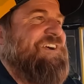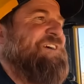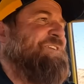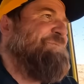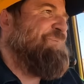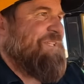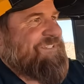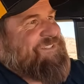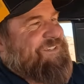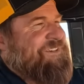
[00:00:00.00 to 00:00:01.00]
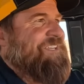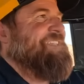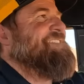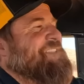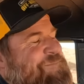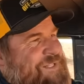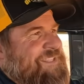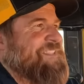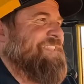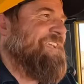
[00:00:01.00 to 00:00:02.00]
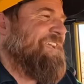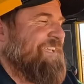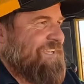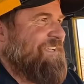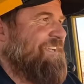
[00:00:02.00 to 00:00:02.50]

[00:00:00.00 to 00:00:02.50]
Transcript: hundred plus degrees in the middle of the day,